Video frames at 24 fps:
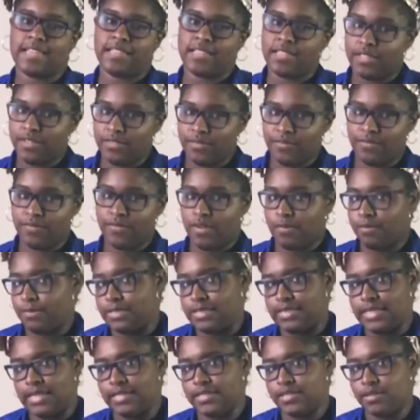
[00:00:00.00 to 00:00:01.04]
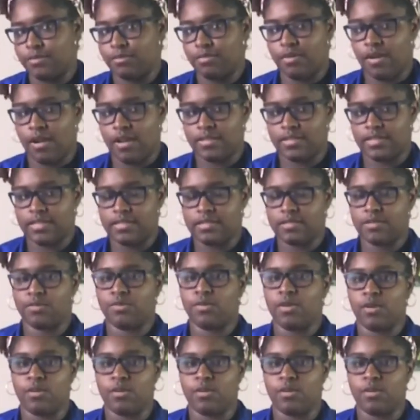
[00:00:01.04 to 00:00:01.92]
second fermentation process,